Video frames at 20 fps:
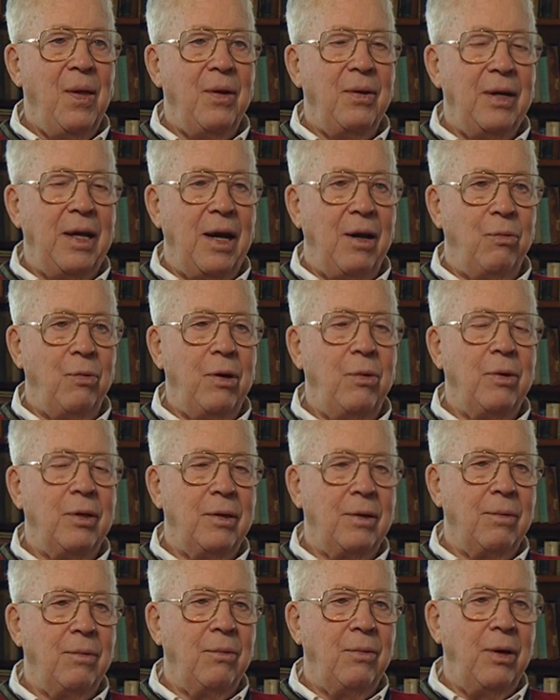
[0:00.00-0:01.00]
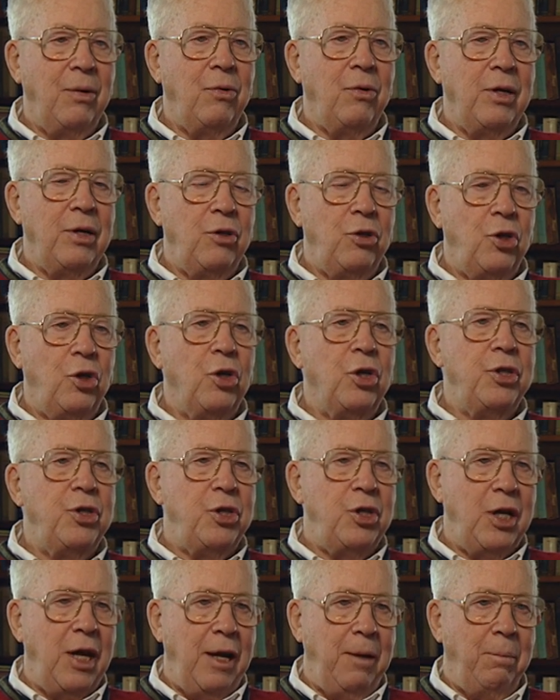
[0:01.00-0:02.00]
Yeah, we were in good
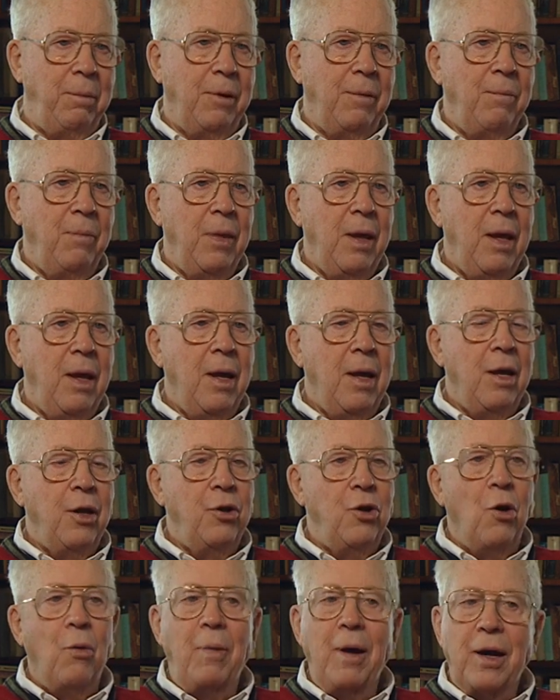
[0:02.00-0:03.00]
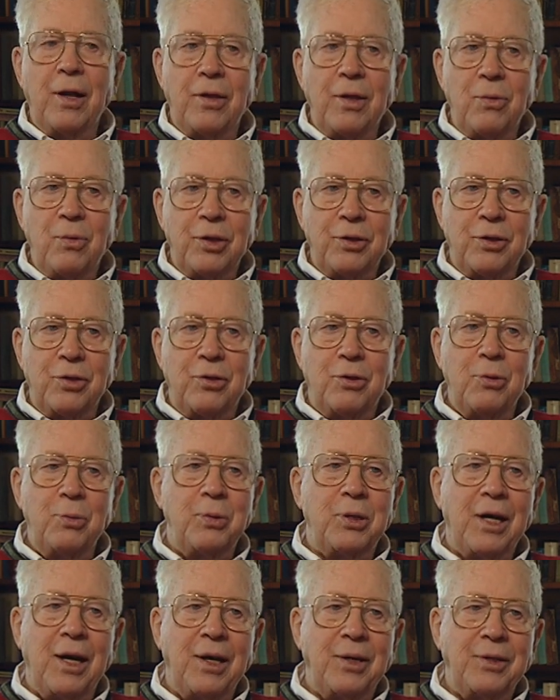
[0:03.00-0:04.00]
shape. No better than what the
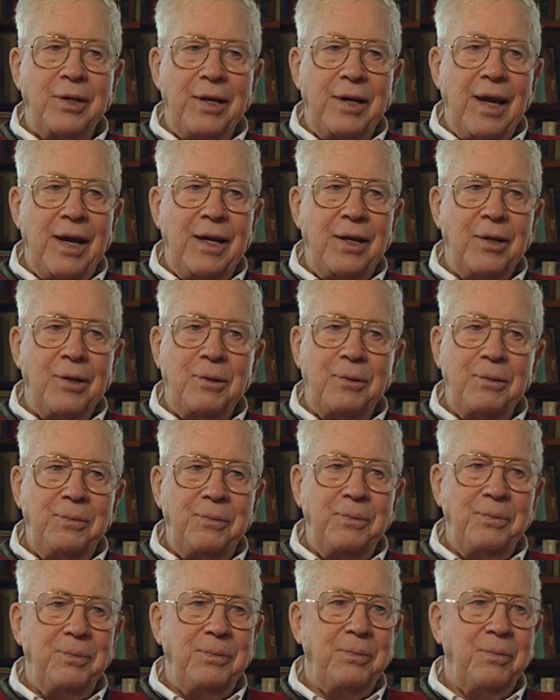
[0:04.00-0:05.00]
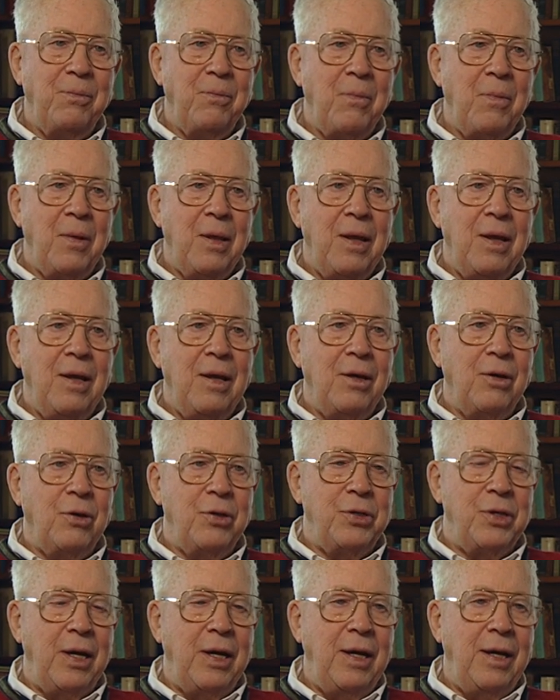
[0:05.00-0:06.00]
troops are today, though,
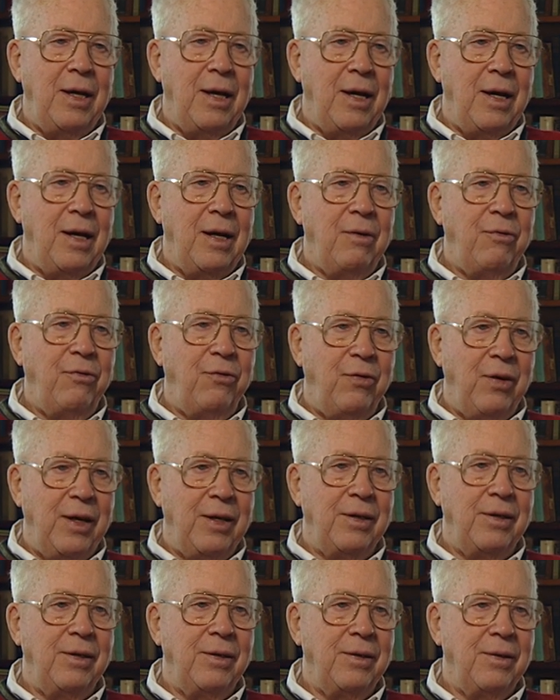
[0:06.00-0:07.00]
because they are fit.